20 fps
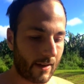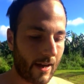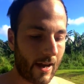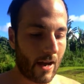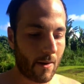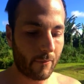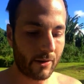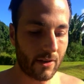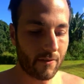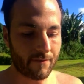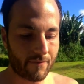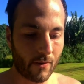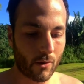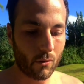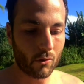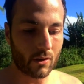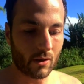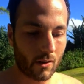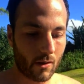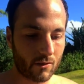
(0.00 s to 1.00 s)
How many
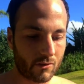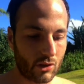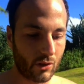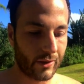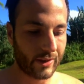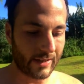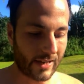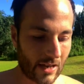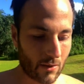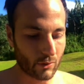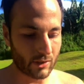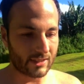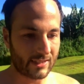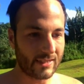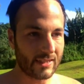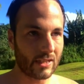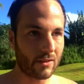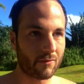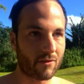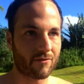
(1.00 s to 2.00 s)
phone calls do you think I
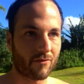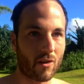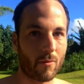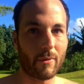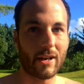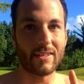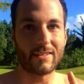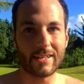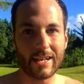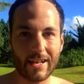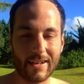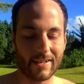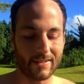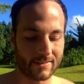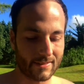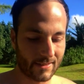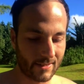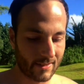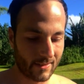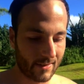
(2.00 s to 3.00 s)
received from my
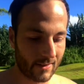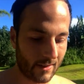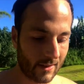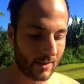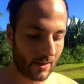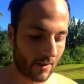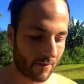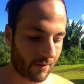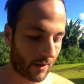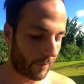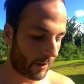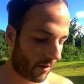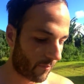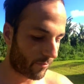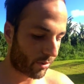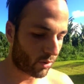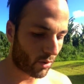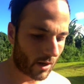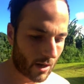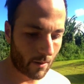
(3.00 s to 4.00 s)
tenants for
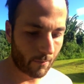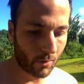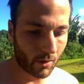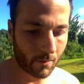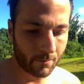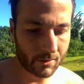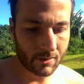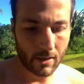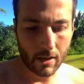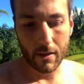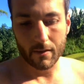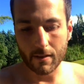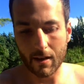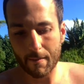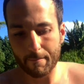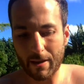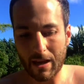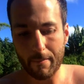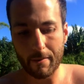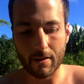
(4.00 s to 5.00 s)
about problems,
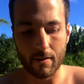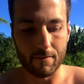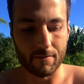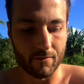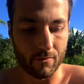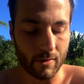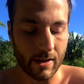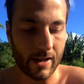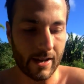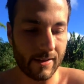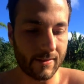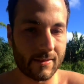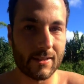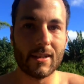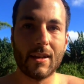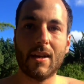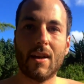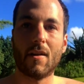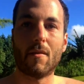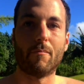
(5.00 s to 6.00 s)
non-payment of rent,